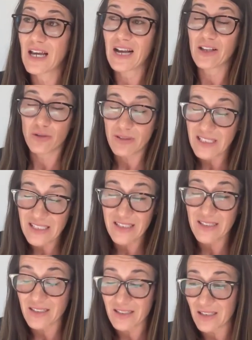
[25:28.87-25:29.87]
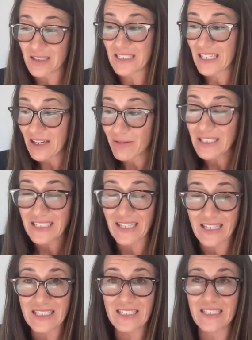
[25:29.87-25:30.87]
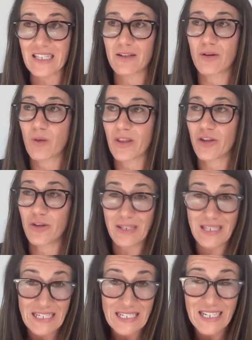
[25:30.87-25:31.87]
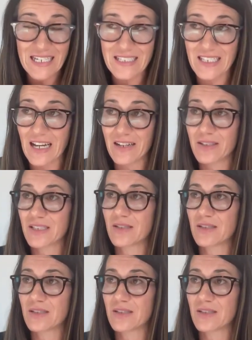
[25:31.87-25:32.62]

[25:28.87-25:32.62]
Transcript: and you seriously consider whether you need it and